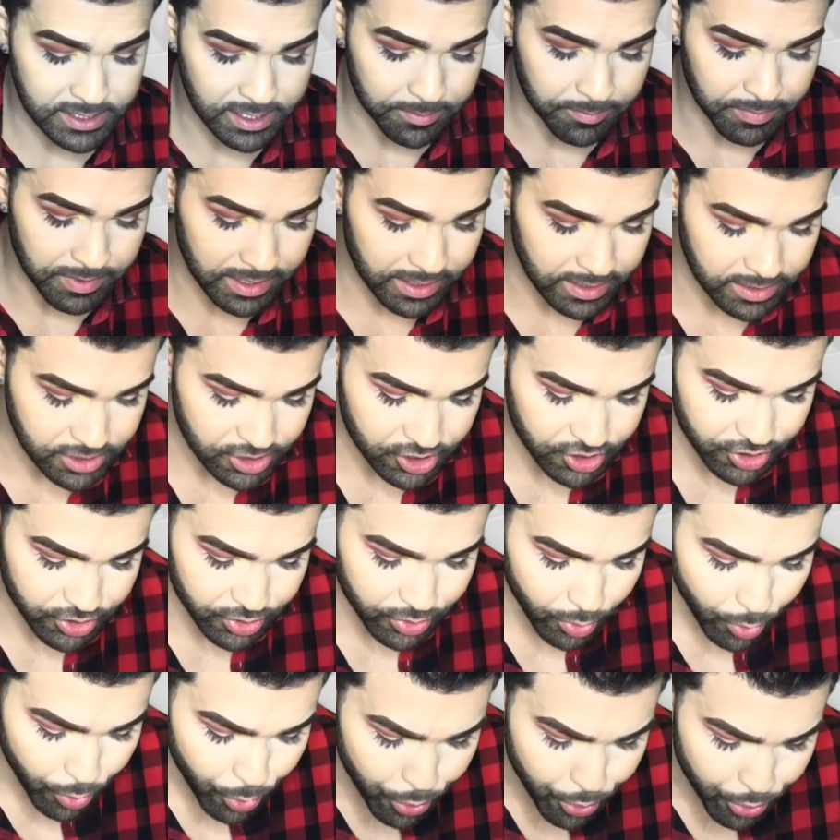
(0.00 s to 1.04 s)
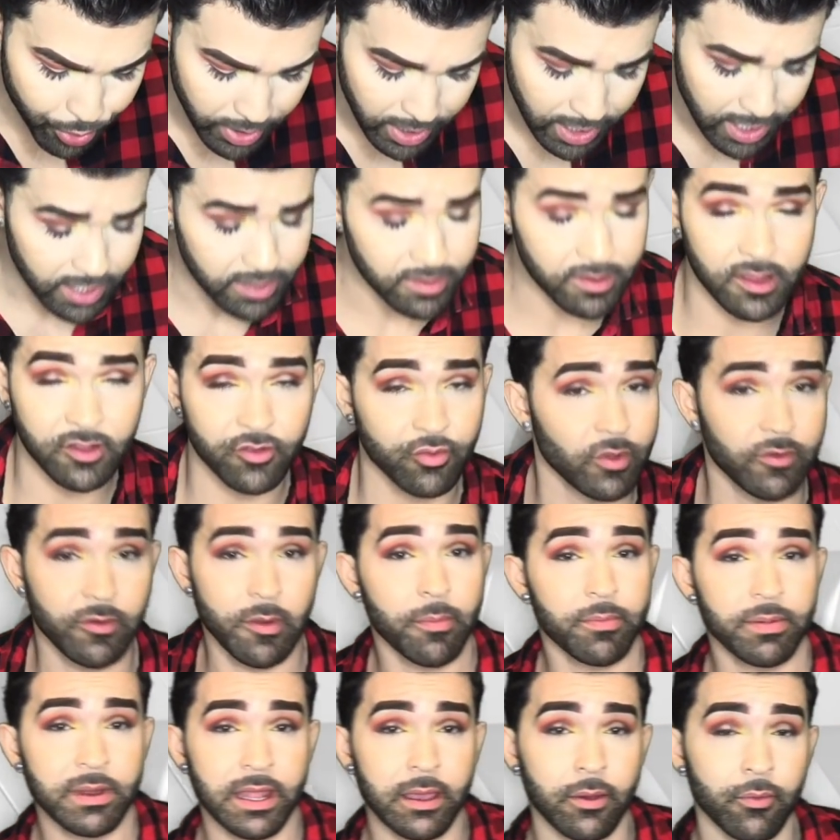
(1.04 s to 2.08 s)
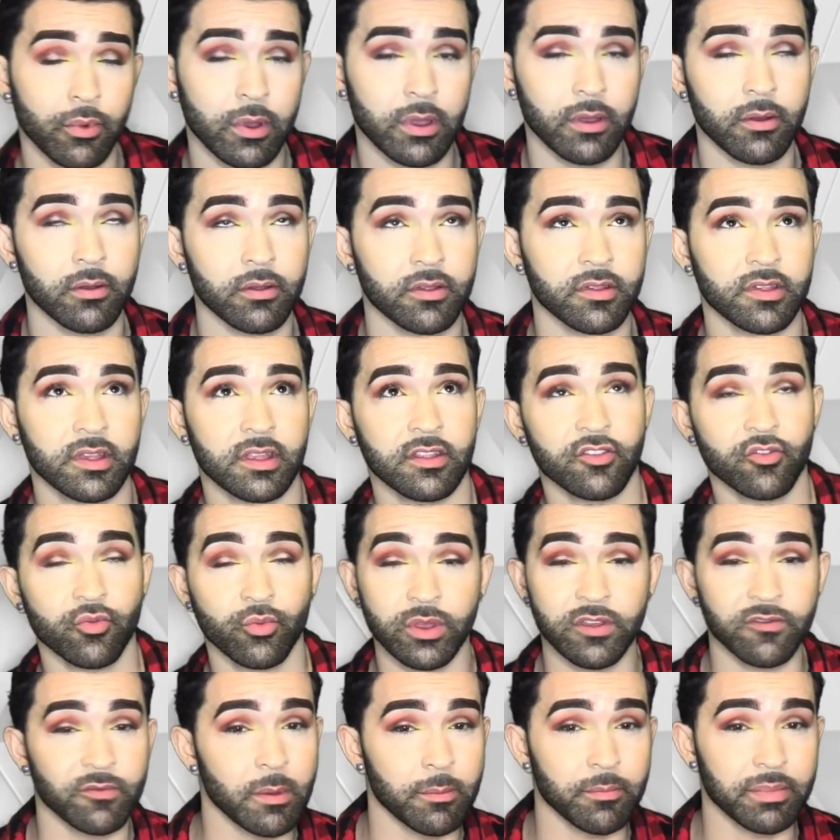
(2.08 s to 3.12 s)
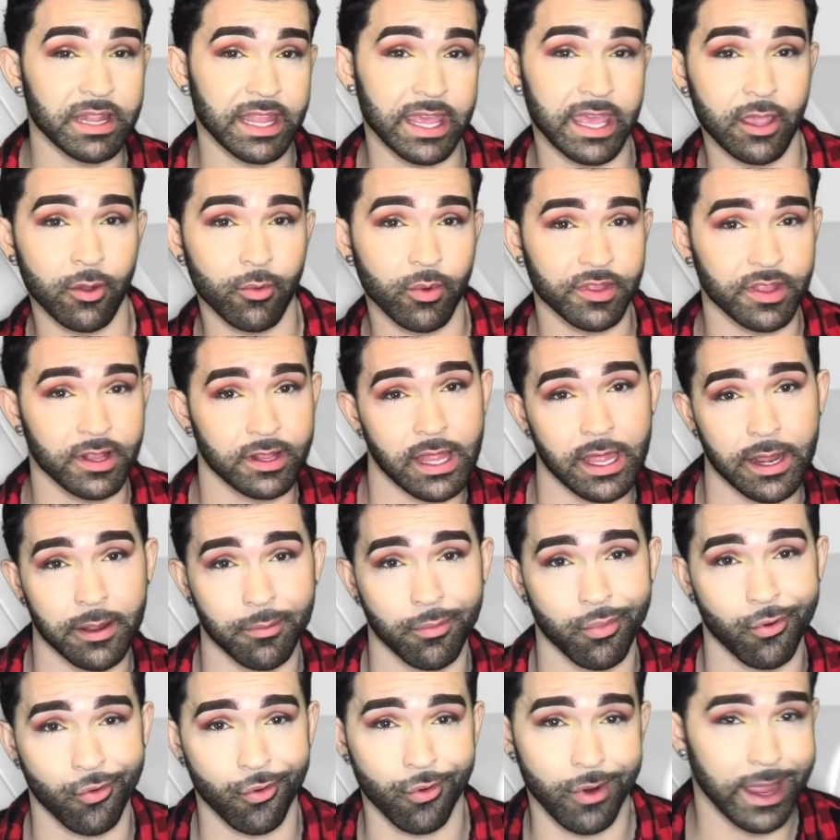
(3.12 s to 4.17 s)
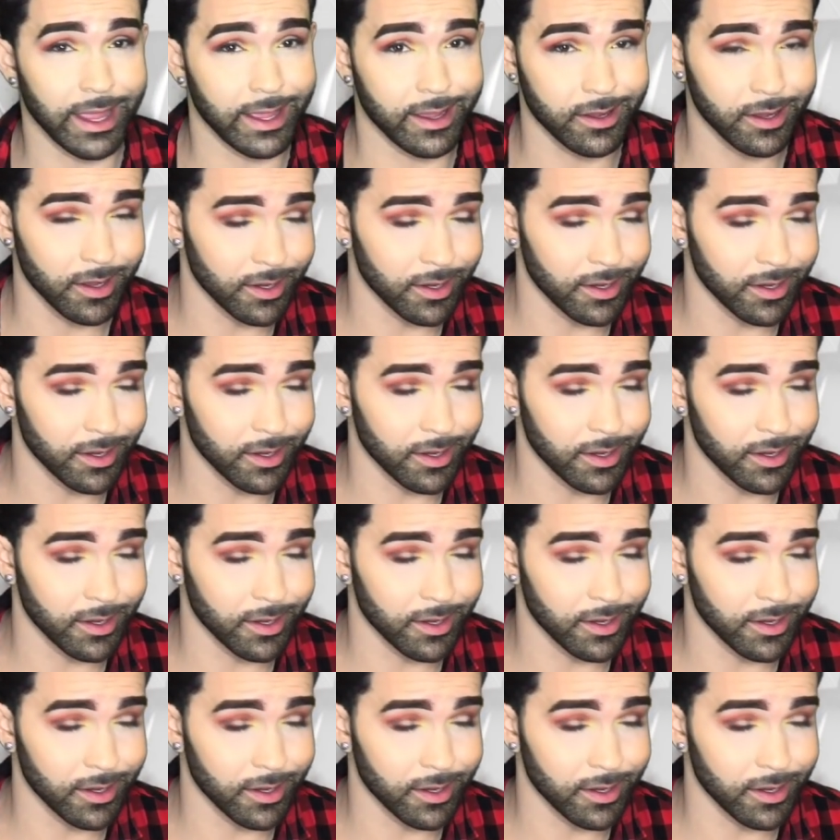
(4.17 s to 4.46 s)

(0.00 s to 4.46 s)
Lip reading: dip into, since we've been playing with a lot of bright